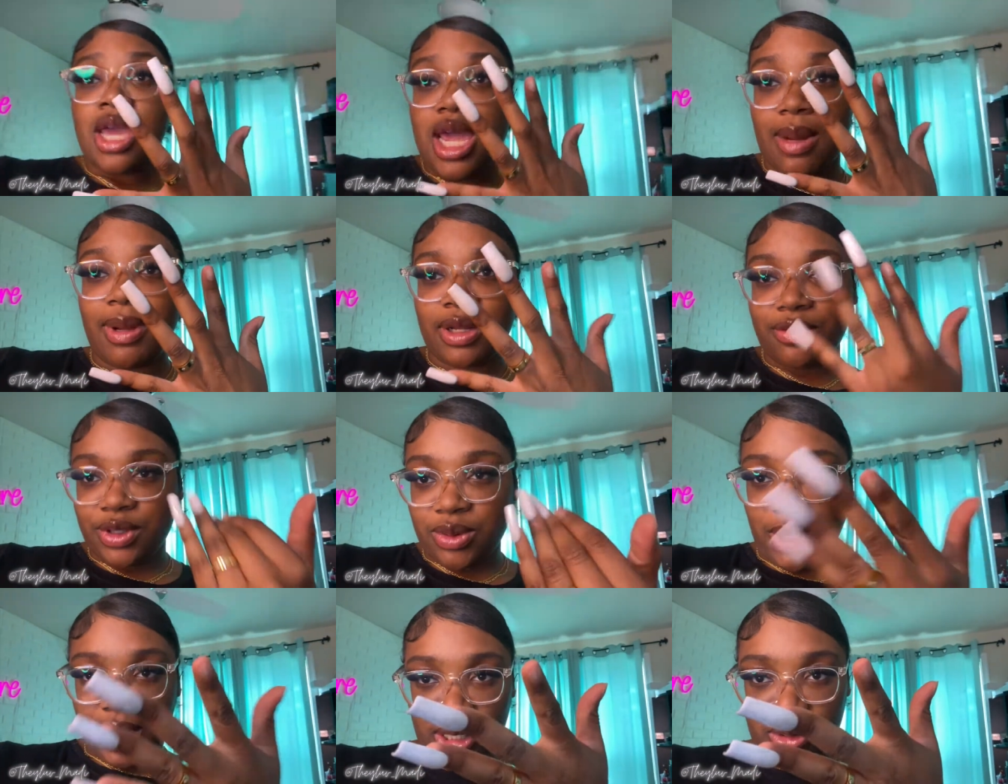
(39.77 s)
And I'm about to redo
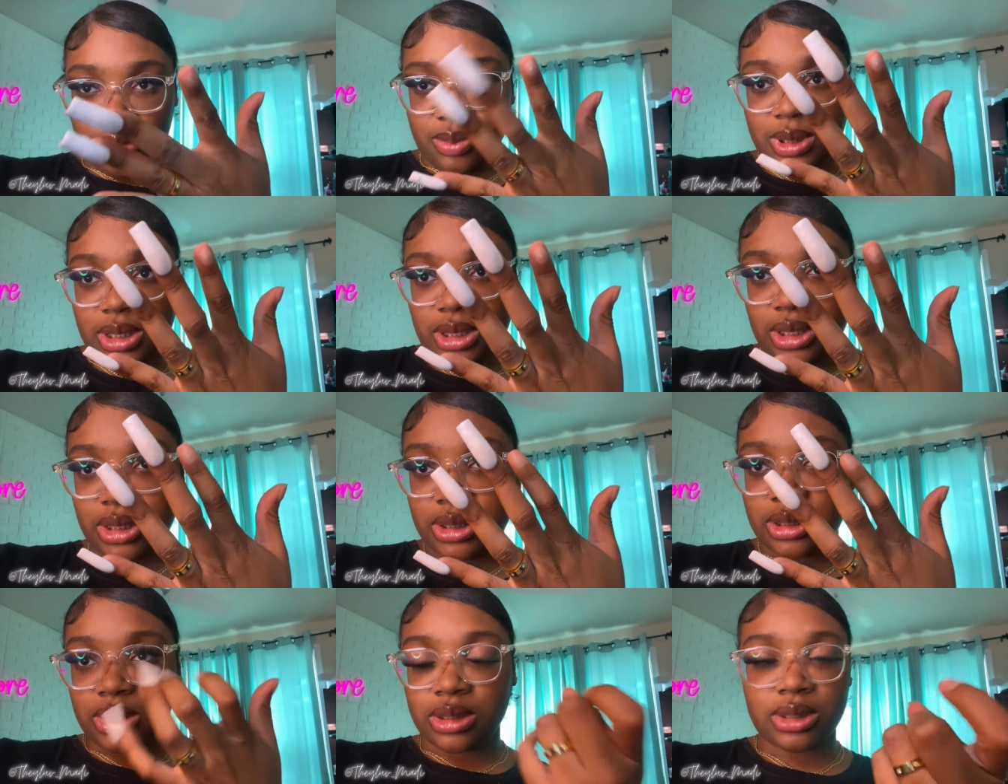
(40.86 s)
my nails because
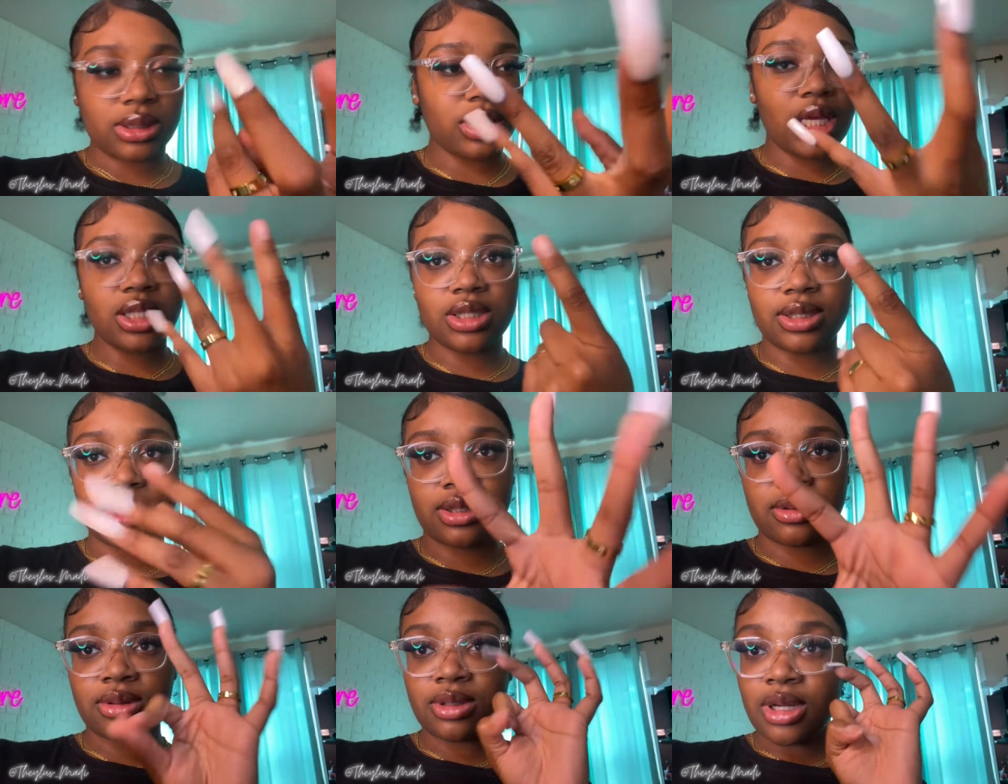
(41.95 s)
they just
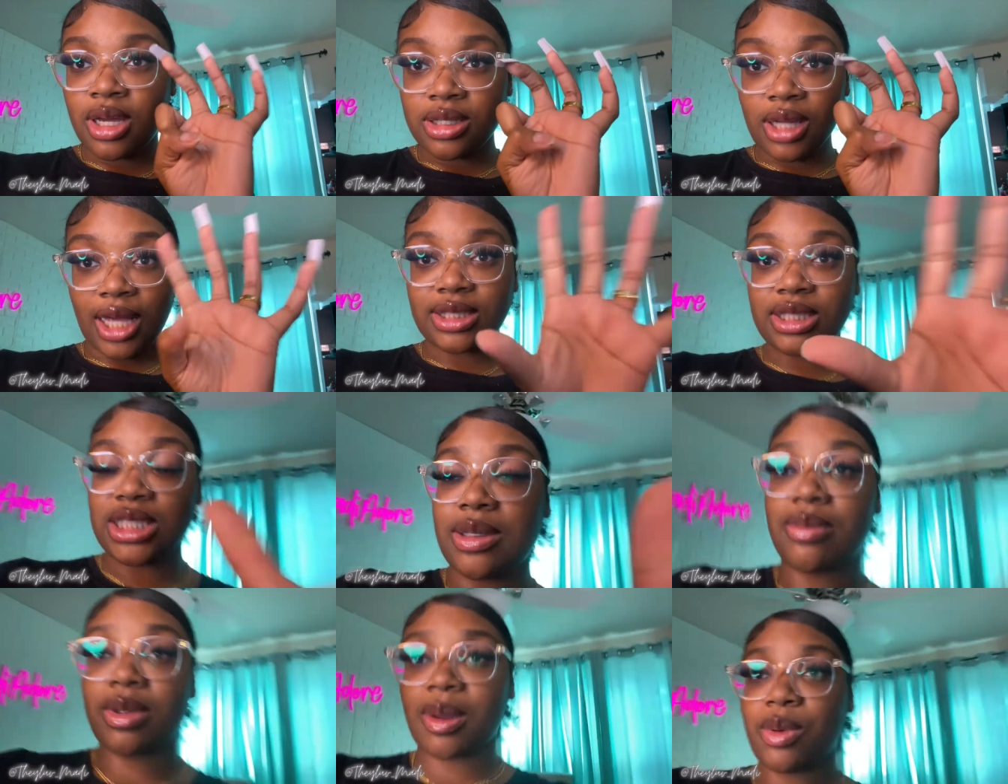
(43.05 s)
I see some of
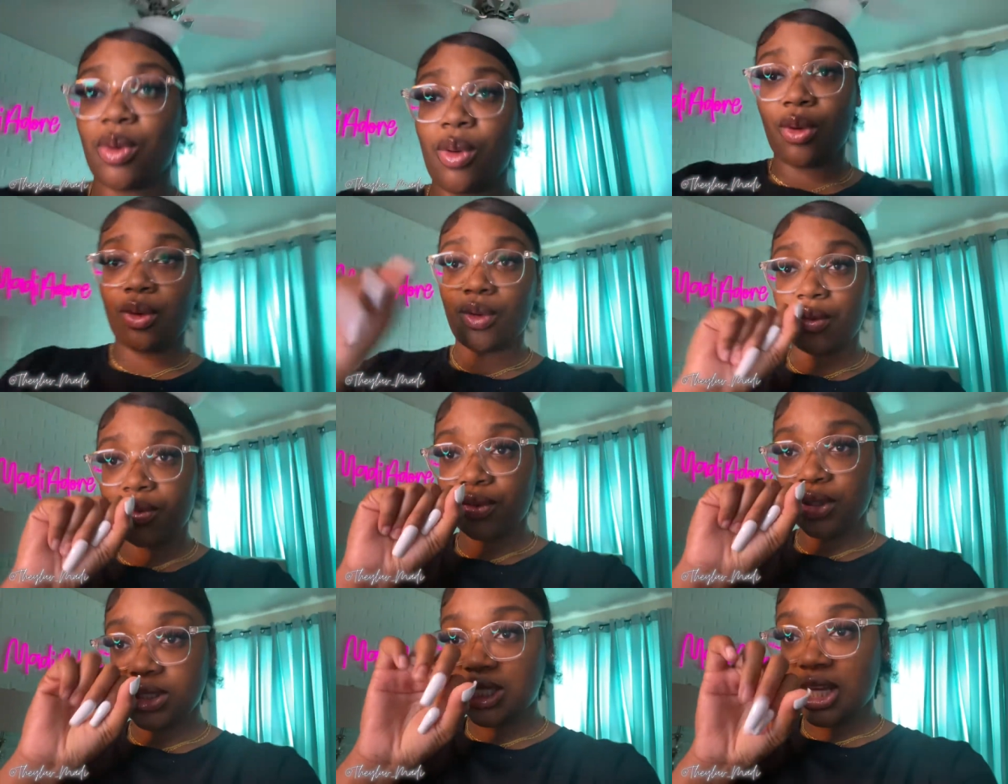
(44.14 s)
them coming off
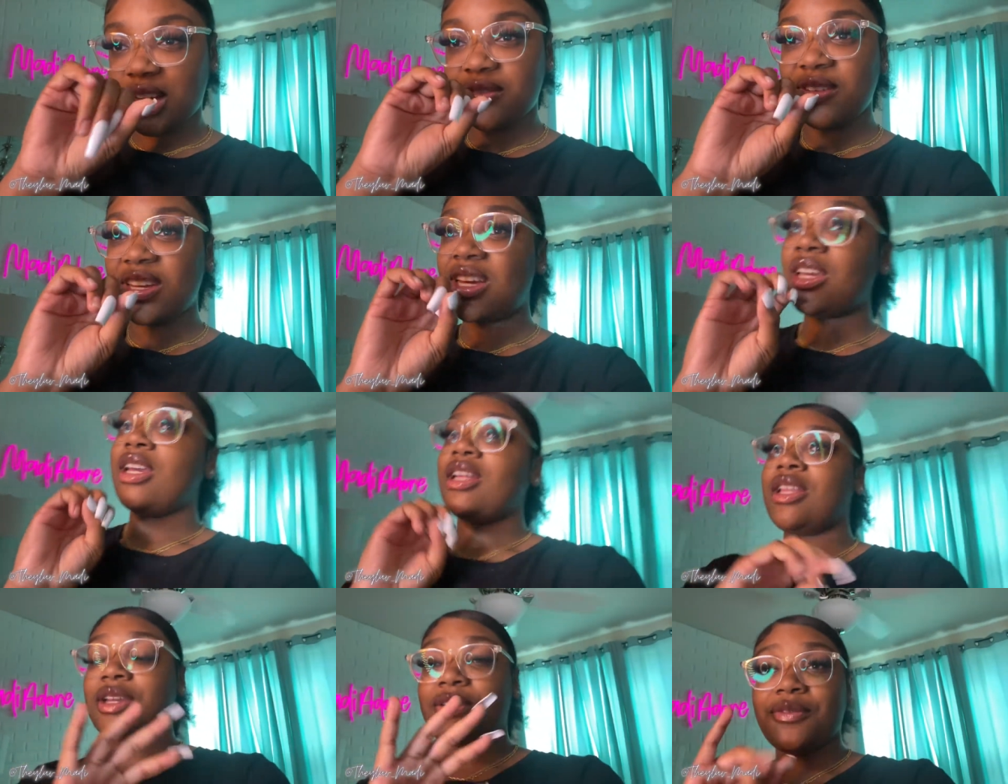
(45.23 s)
and stuff,
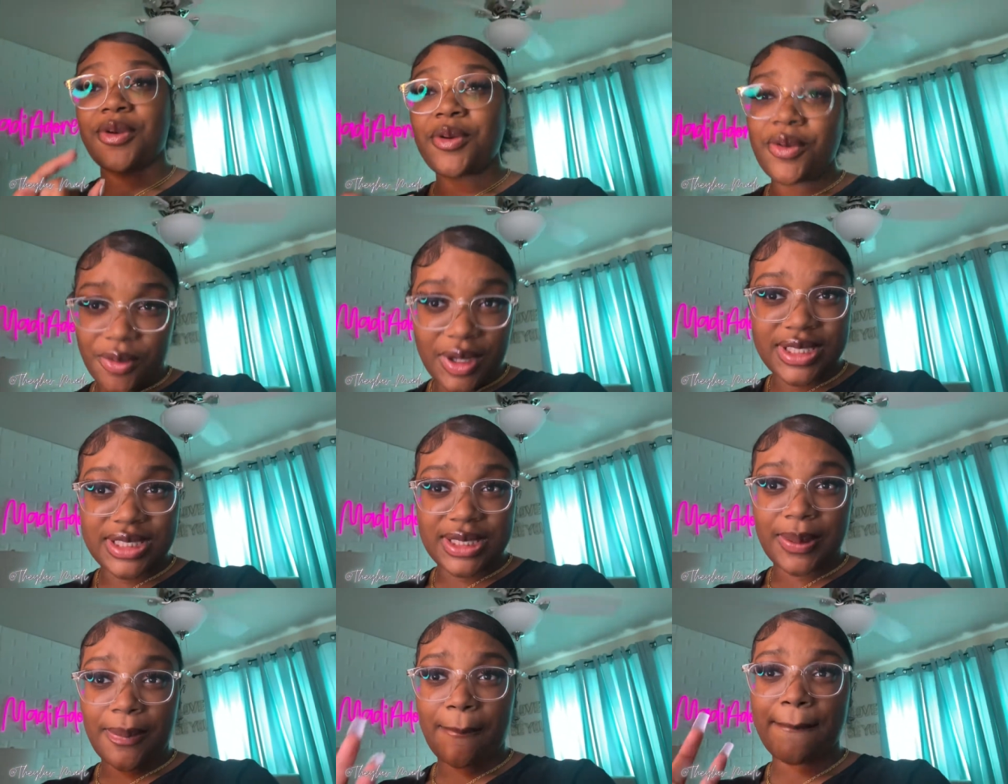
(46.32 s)
looking real crusty.